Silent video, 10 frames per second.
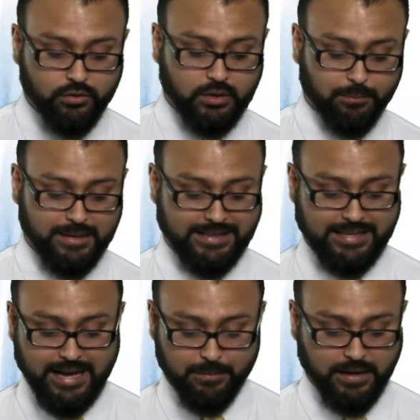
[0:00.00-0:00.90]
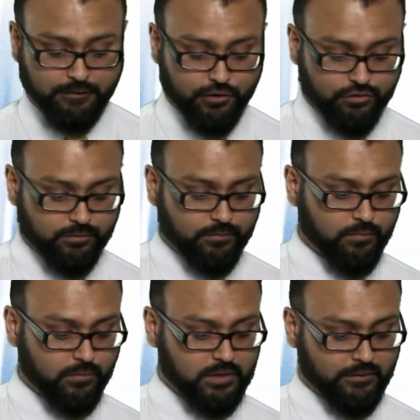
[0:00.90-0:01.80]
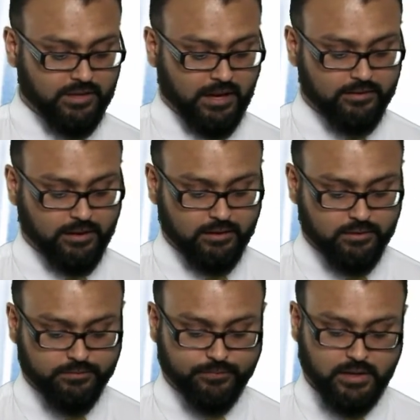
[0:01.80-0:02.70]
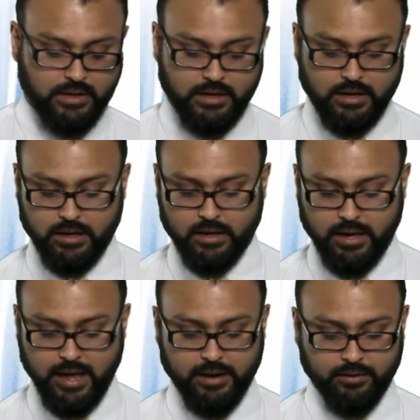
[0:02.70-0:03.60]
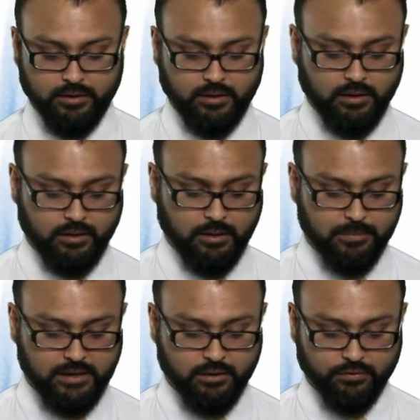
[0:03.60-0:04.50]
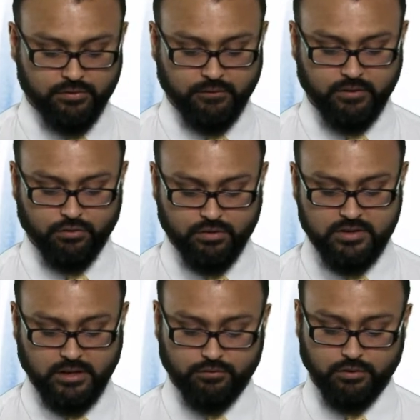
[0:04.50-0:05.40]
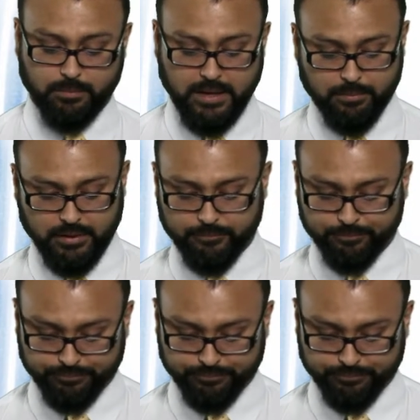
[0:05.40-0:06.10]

to complete the iPad version, 78 seconds, and a median of 73 seconds for the paper.